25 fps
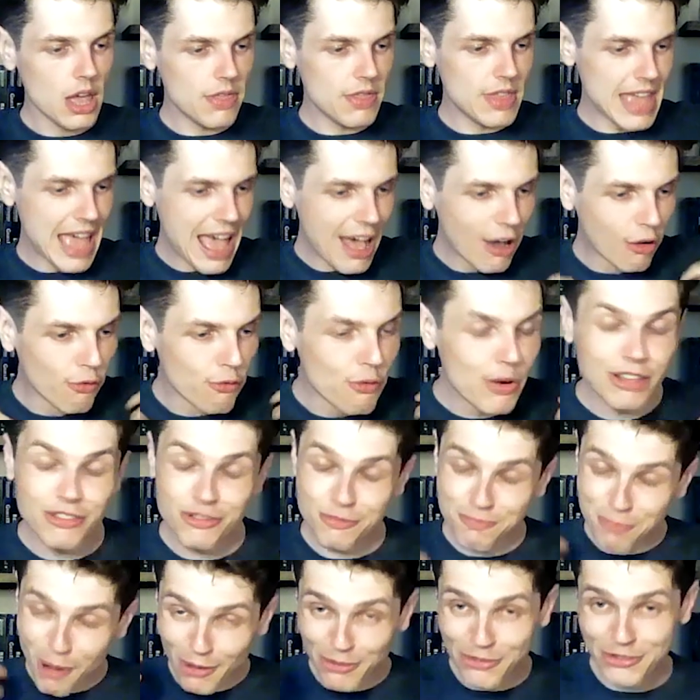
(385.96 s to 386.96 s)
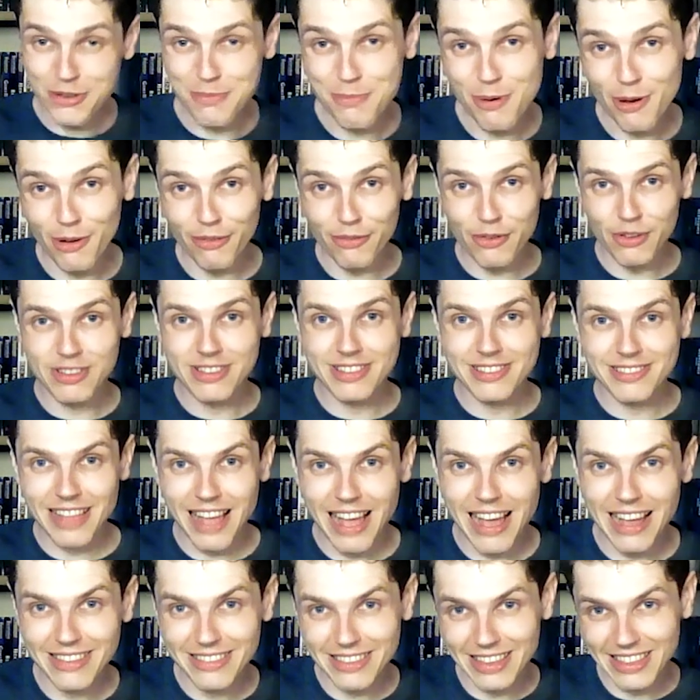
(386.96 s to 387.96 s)
the elf responsible for
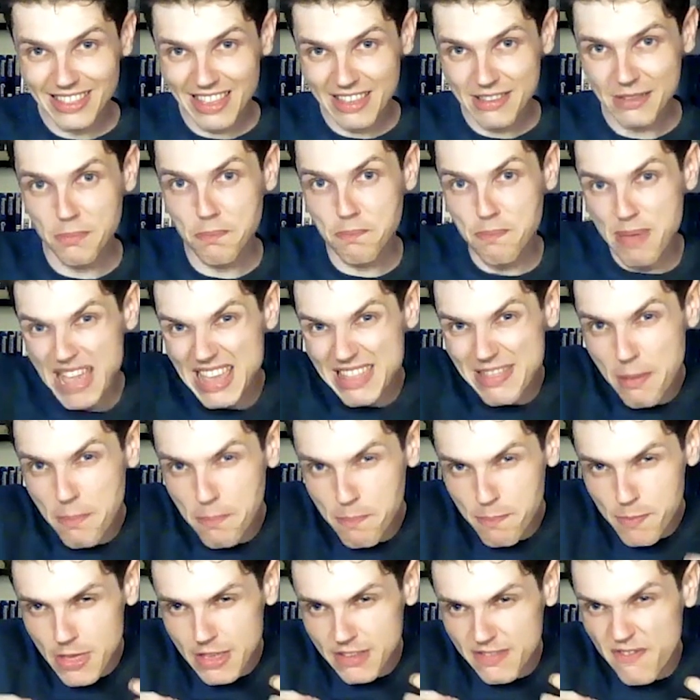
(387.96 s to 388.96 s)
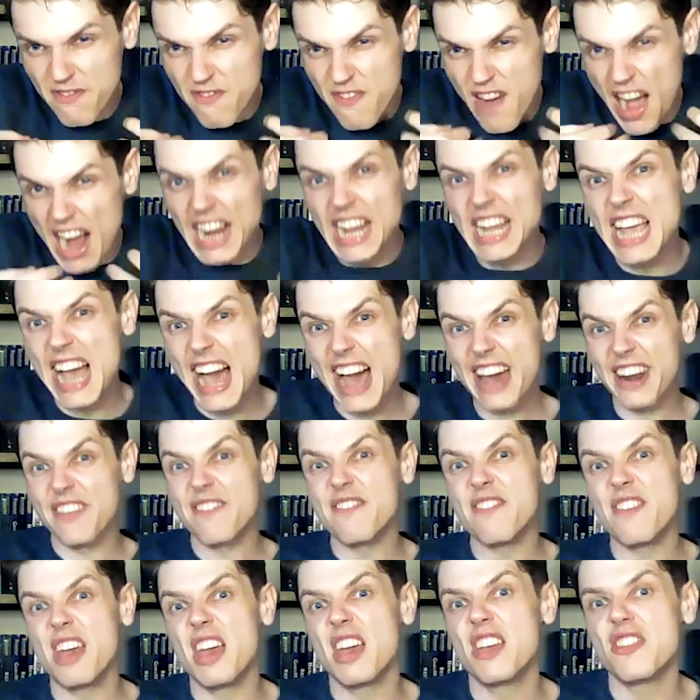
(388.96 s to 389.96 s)
starting this vanguard
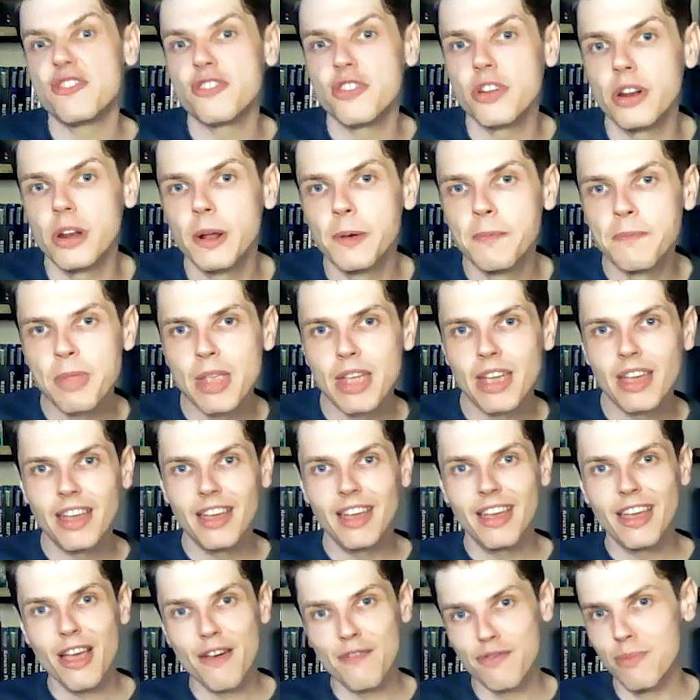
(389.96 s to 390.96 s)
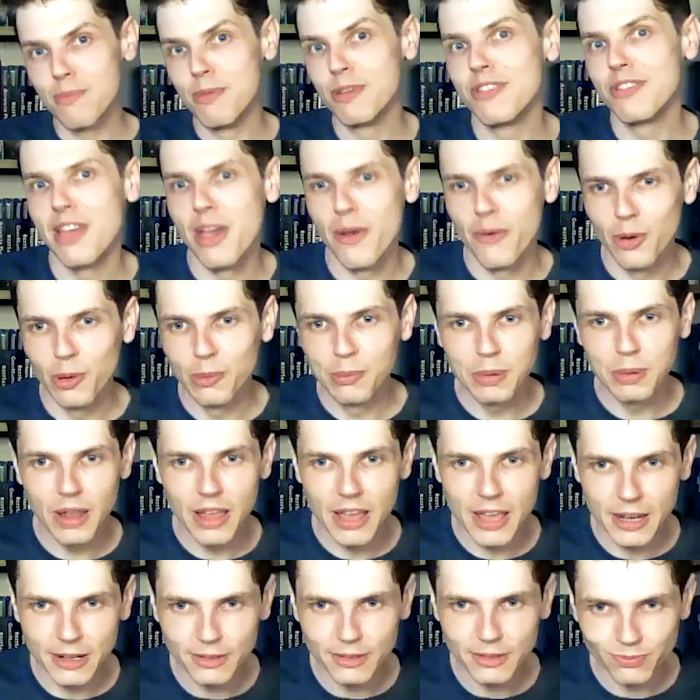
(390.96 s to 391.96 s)
invasion of the material
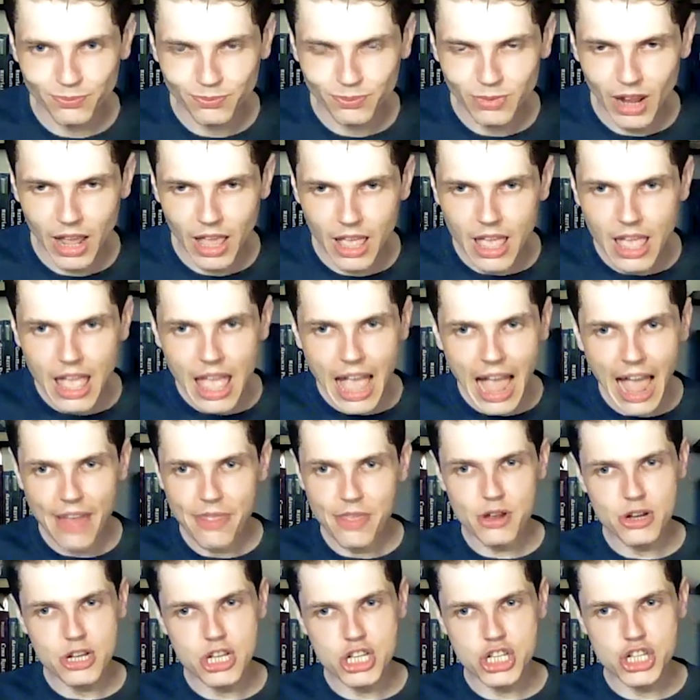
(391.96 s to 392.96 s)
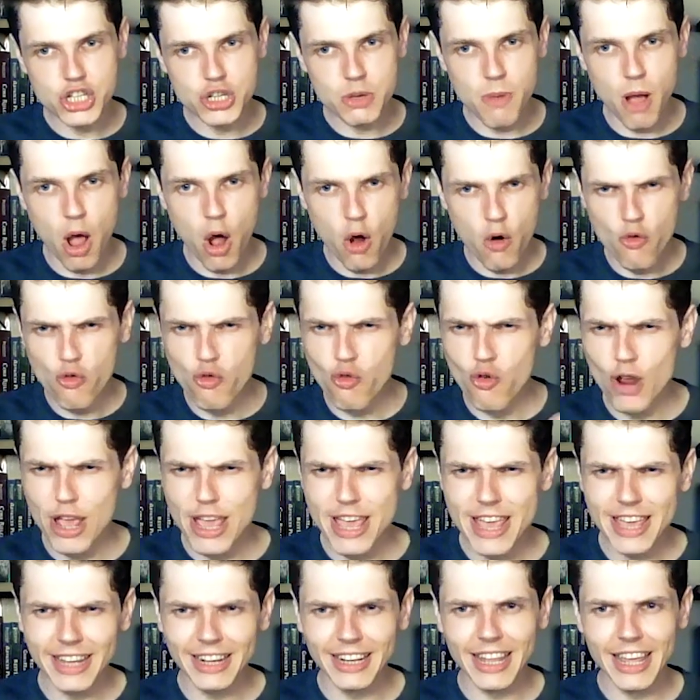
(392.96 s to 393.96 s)
plane. And there's some
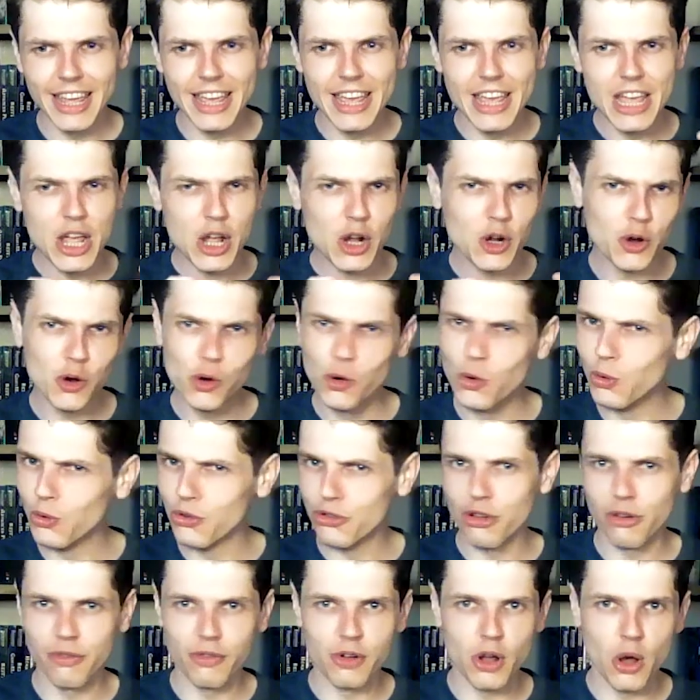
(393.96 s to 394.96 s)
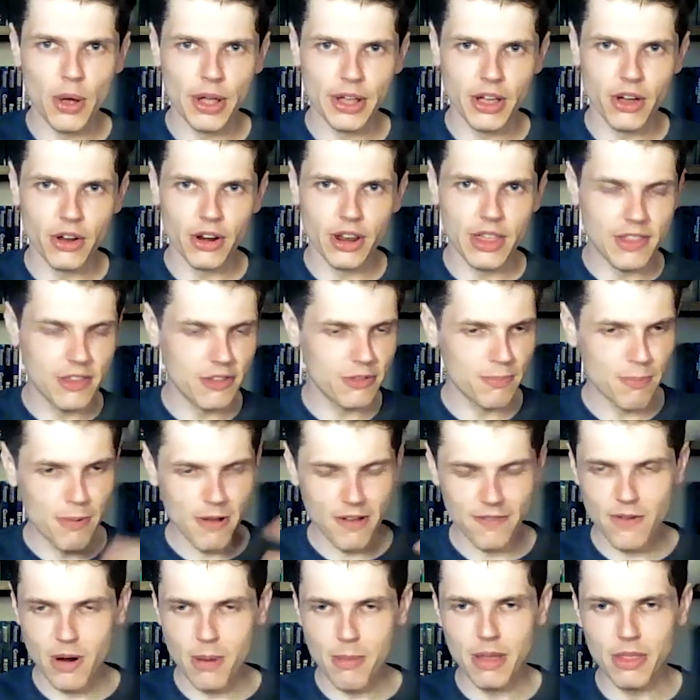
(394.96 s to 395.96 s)
really cool stuff going on in this
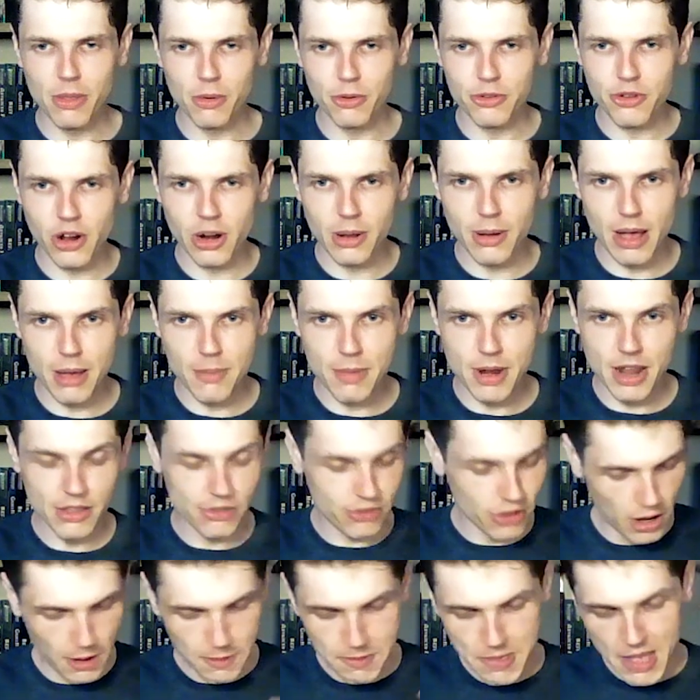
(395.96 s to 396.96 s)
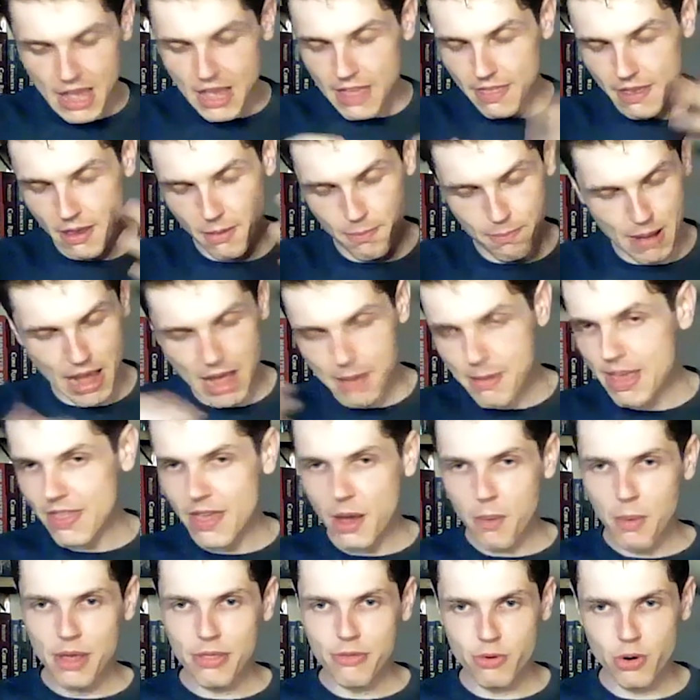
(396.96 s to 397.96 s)
fairy mound that we'll talk about in a minute. So the party make
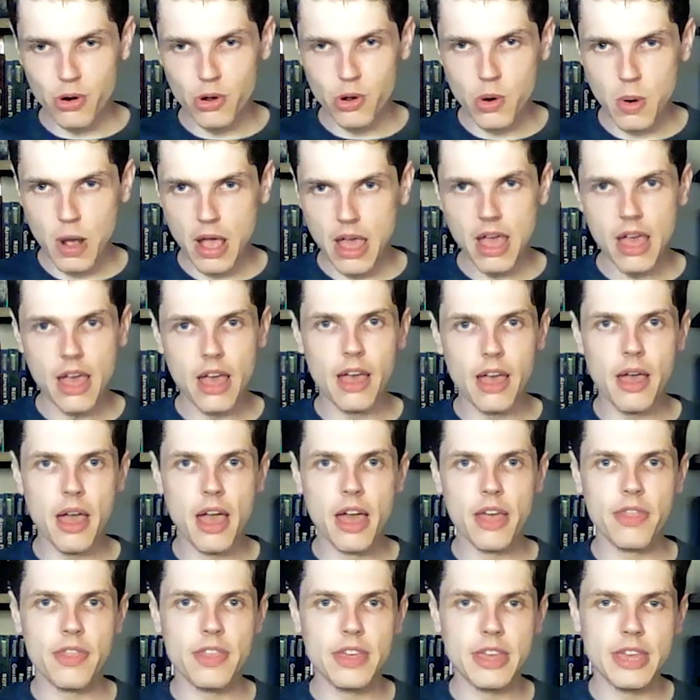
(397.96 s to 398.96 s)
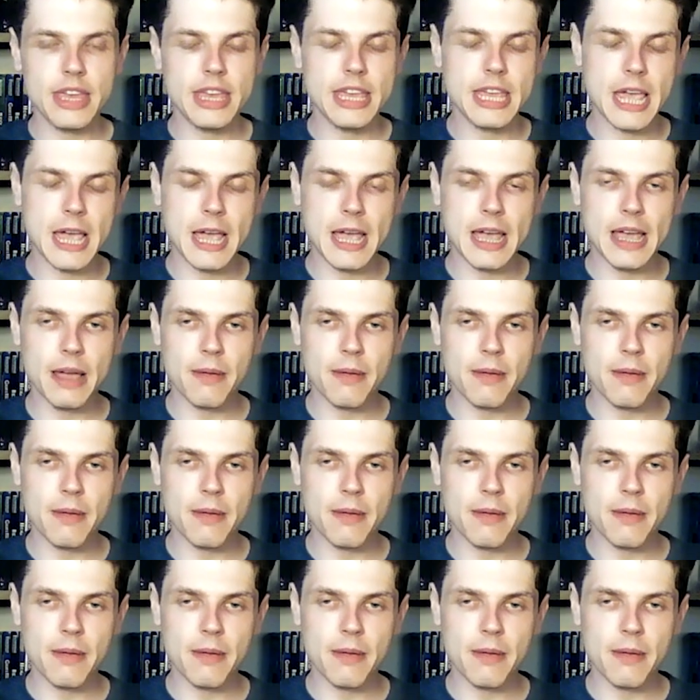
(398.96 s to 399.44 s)
their way through the